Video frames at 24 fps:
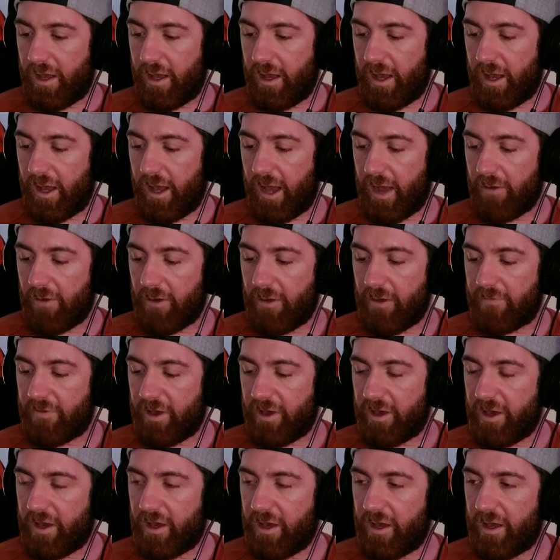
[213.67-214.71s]

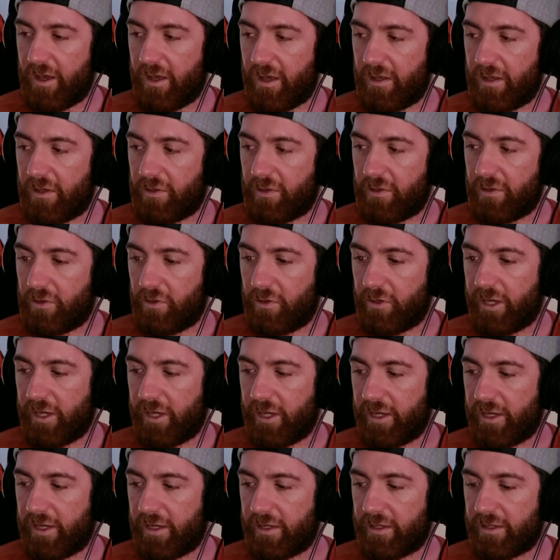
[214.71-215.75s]
However,
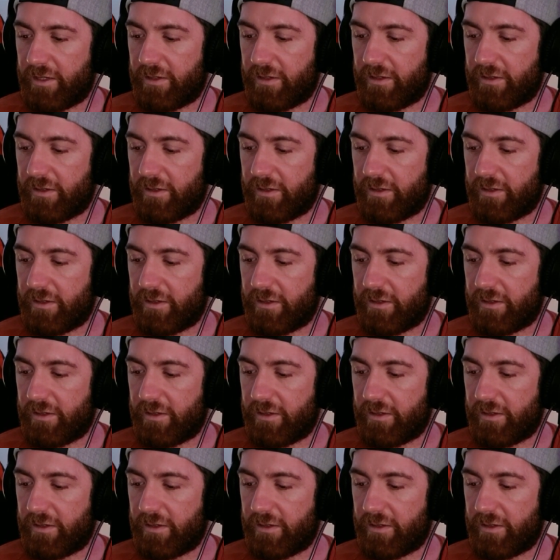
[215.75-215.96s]
looking at